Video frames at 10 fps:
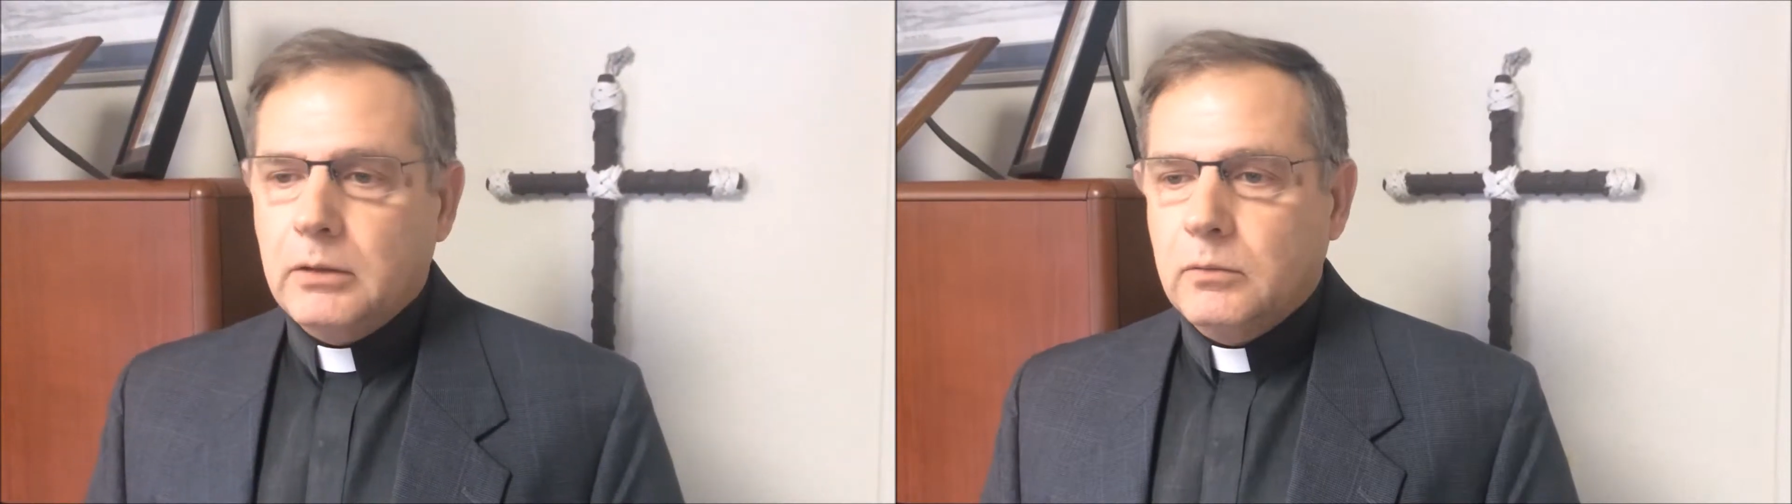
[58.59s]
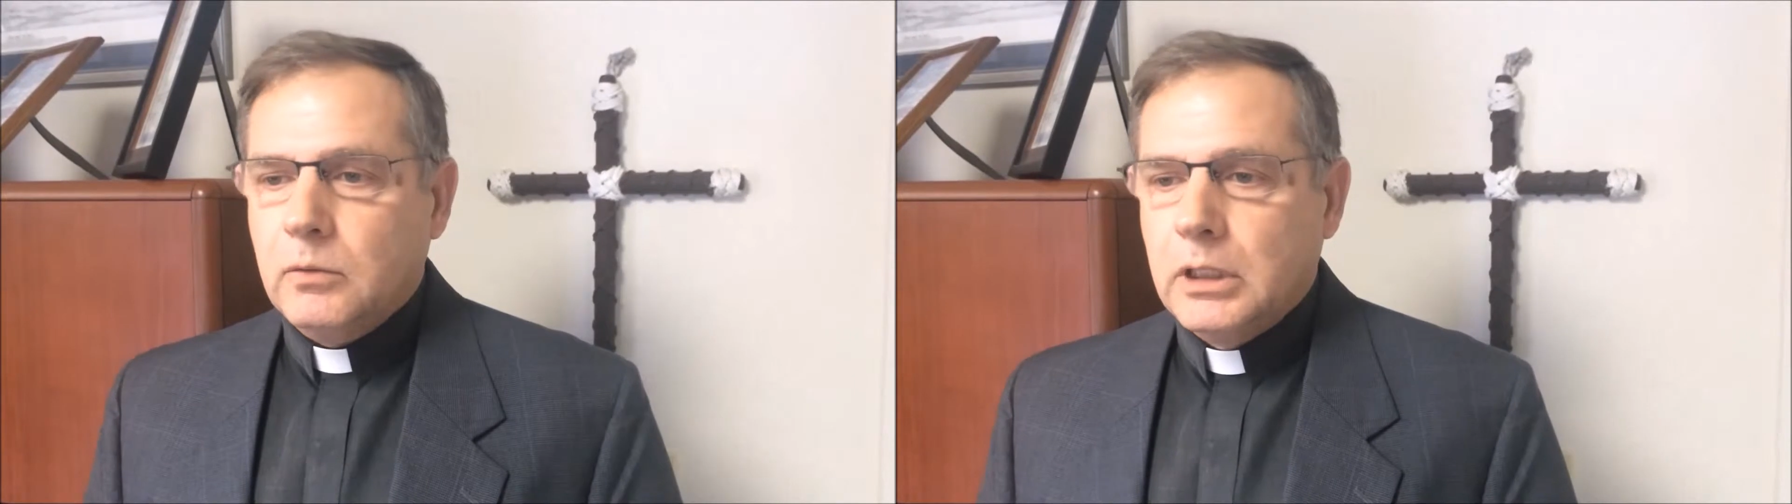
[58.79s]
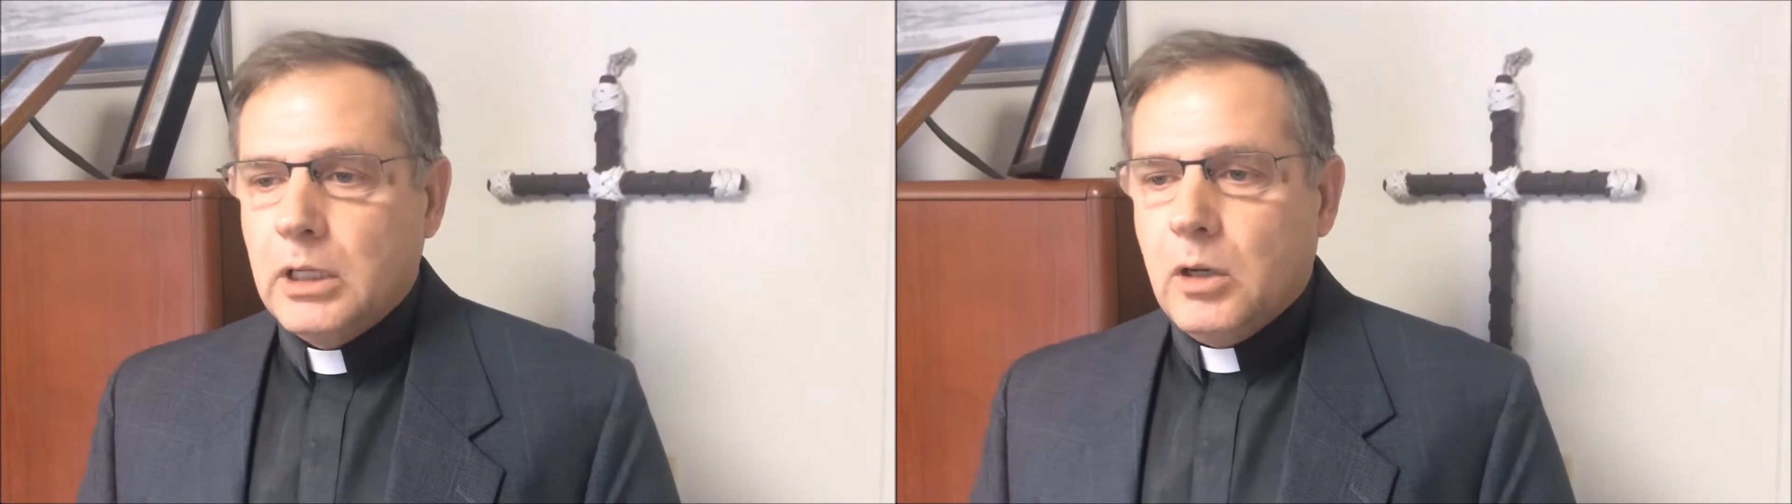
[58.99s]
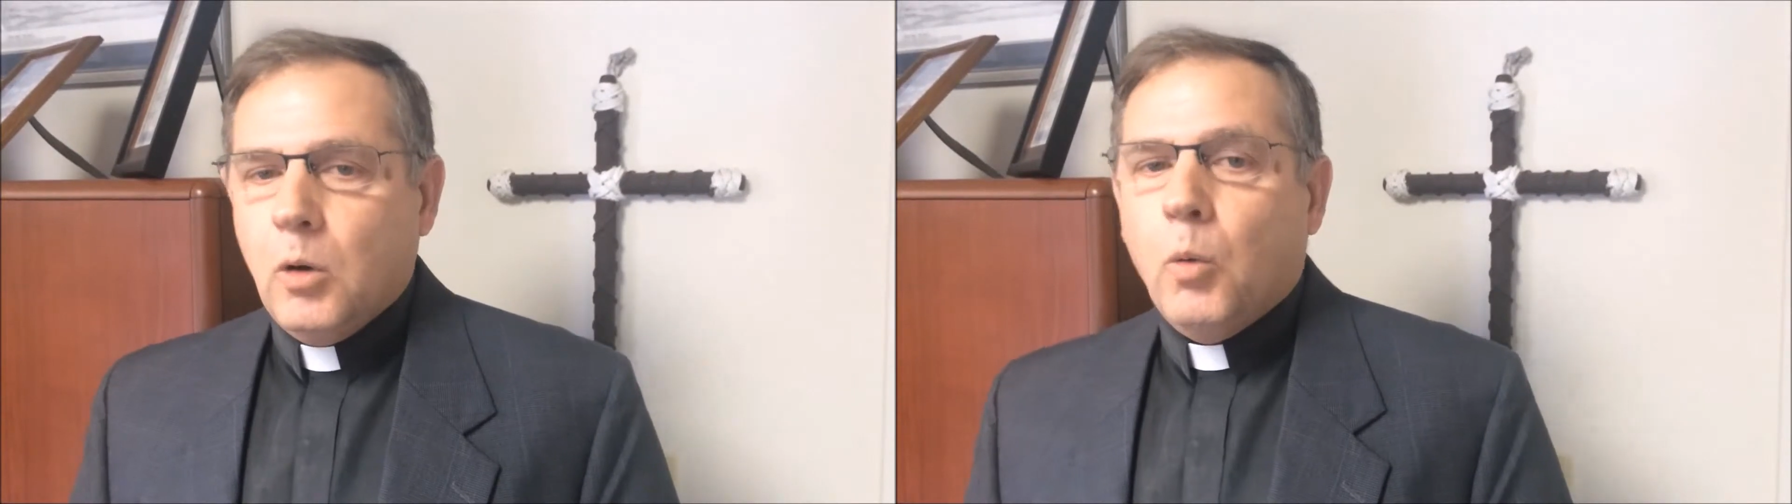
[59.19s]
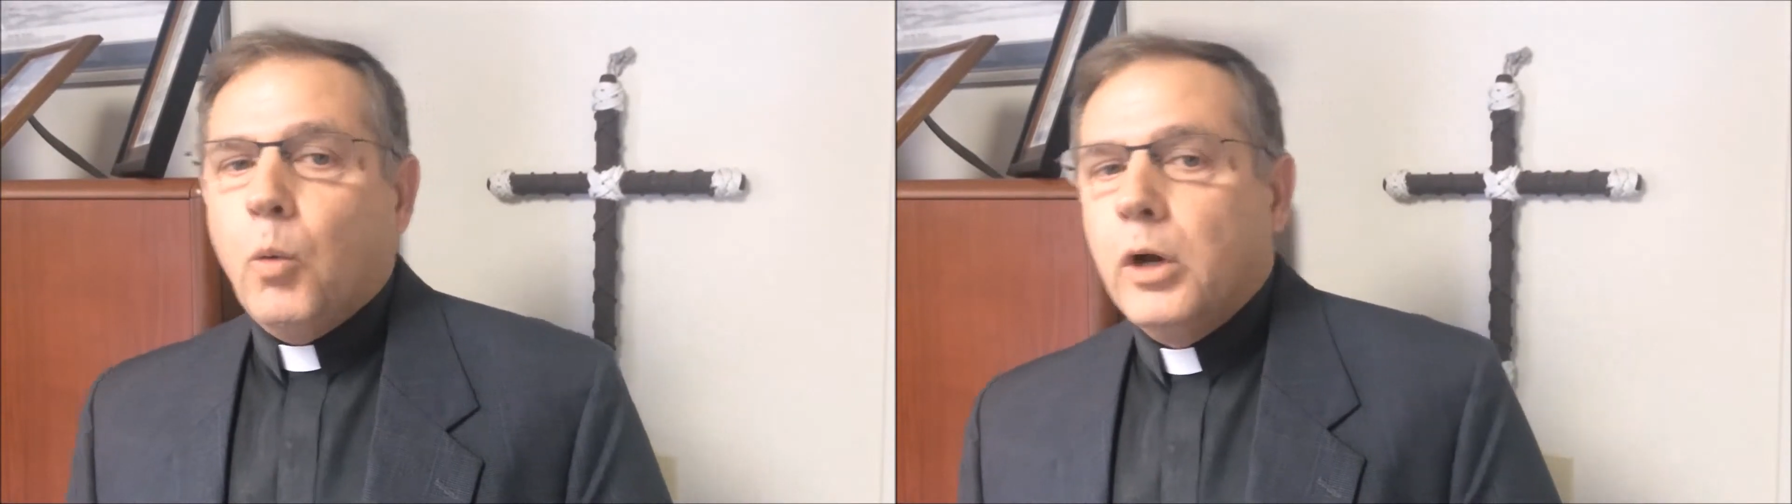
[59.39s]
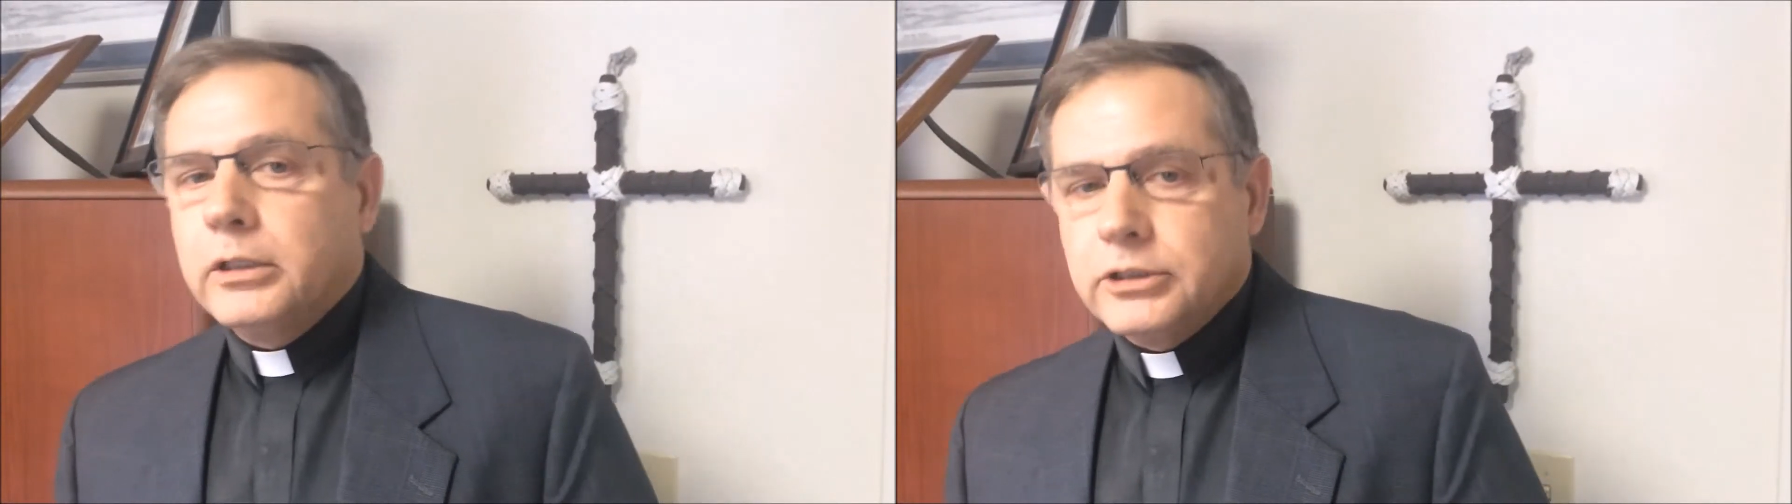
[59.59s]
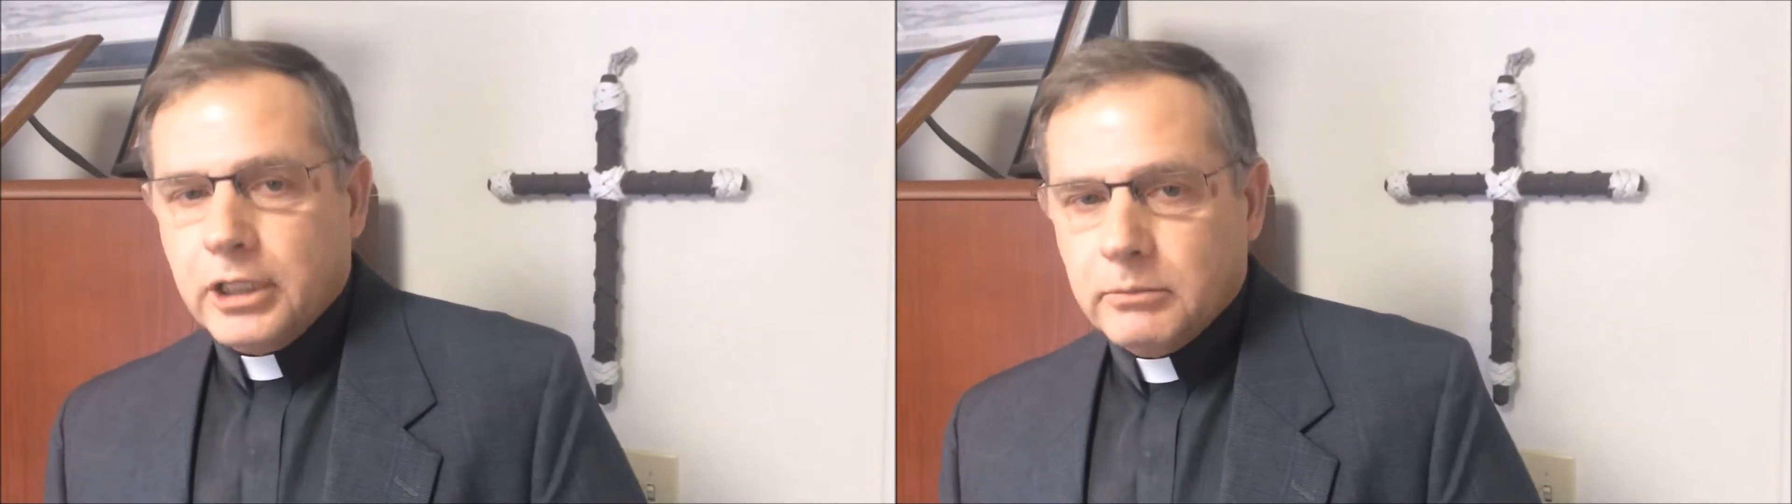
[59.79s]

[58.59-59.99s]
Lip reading: And one